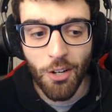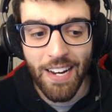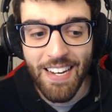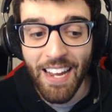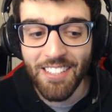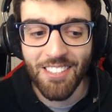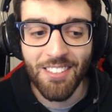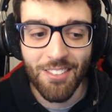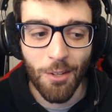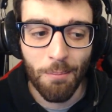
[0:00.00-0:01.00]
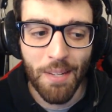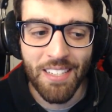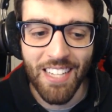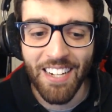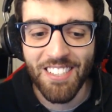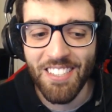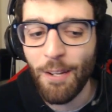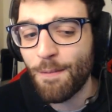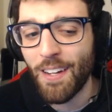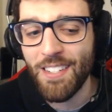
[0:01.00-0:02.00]
Next and Zombies, actually a
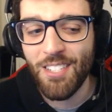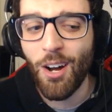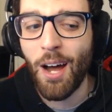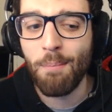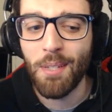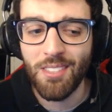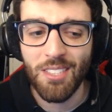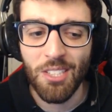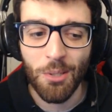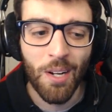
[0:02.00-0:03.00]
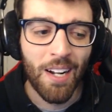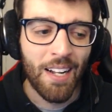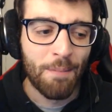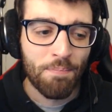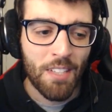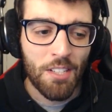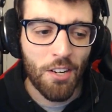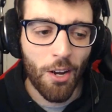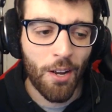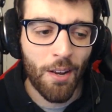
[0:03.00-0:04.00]
fun time, but still,
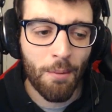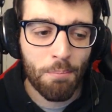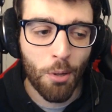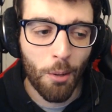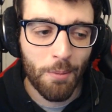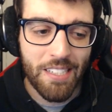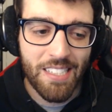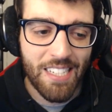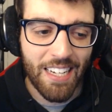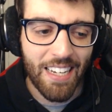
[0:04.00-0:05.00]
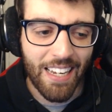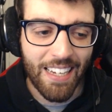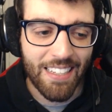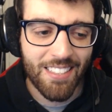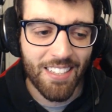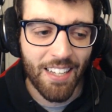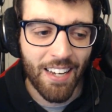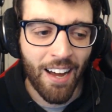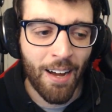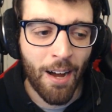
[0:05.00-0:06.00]
probably DE tier.
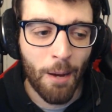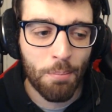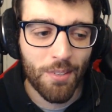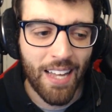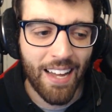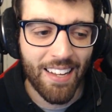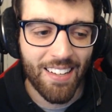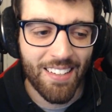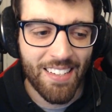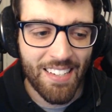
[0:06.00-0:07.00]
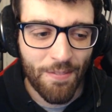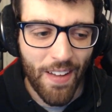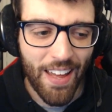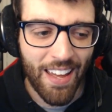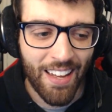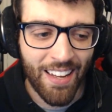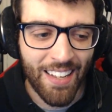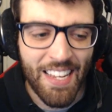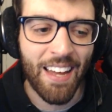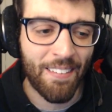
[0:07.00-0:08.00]
I'll put that there.
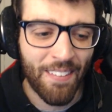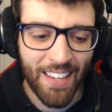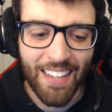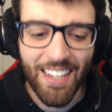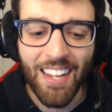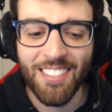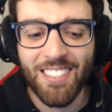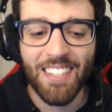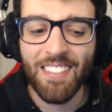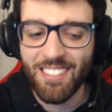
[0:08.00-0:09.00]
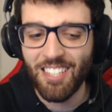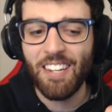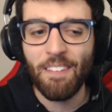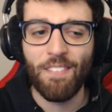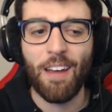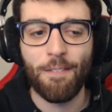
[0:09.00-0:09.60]
Yeah, that's sitting there for